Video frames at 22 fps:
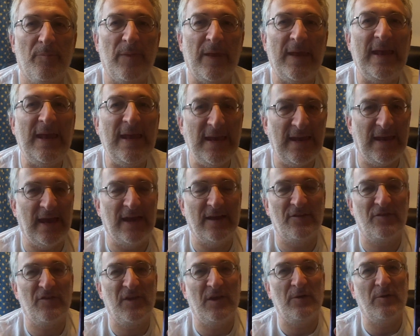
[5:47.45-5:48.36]
He
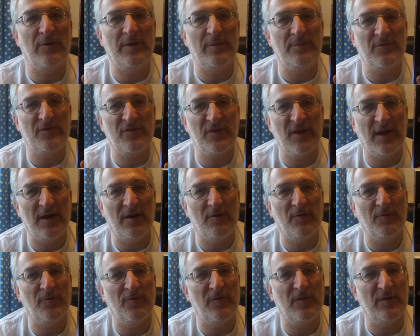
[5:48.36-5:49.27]
gets ill
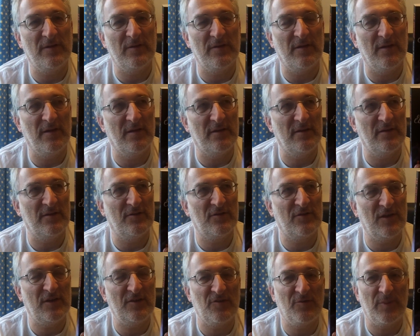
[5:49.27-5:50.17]
himself and
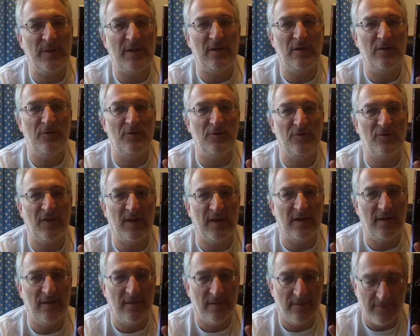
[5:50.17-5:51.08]
seems to be
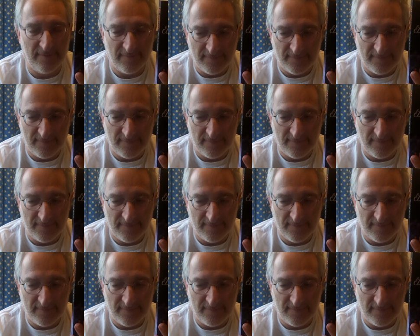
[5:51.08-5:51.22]
losing